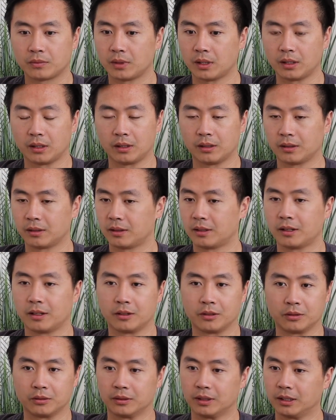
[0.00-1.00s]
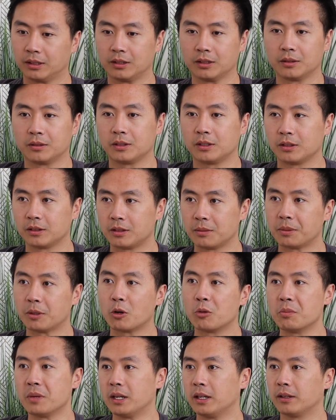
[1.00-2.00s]
don't know, like the
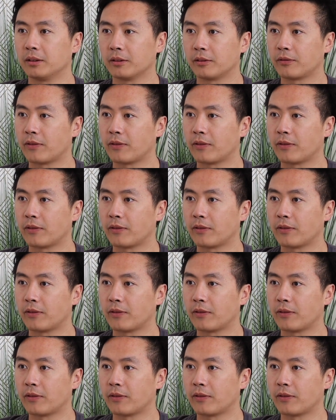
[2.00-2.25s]
typical meaning of